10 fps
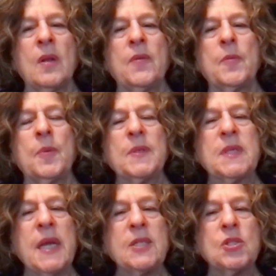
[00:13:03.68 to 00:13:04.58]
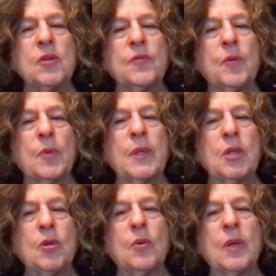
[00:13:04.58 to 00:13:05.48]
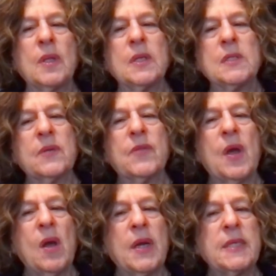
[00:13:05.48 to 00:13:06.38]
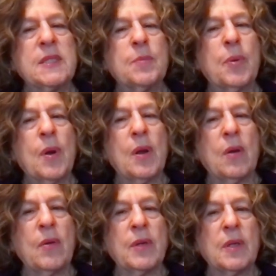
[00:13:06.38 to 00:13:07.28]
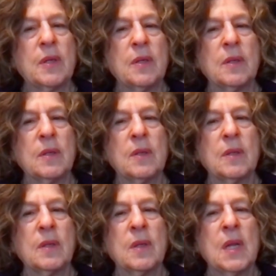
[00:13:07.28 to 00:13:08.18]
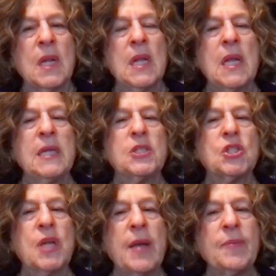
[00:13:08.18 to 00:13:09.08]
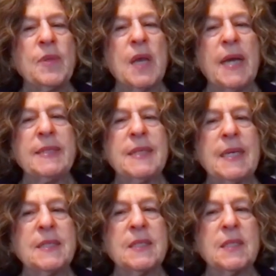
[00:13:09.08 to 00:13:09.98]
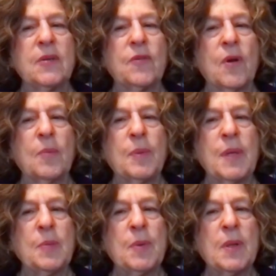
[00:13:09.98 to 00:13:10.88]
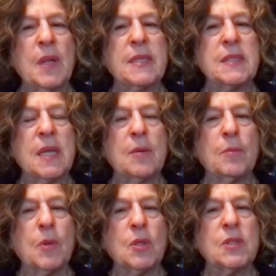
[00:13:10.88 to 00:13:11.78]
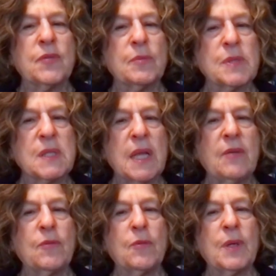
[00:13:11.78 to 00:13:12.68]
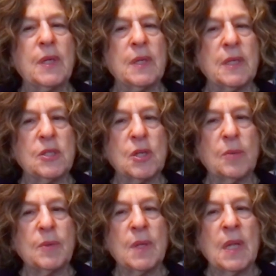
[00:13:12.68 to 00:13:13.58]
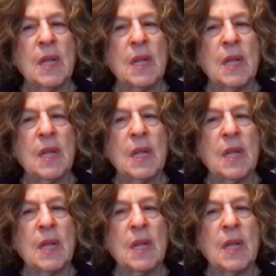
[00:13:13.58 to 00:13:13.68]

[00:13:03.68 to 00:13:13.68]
The potential for renewal is of the highest priority. It shaped the identity of our people as they emerged from slavery in Egypt,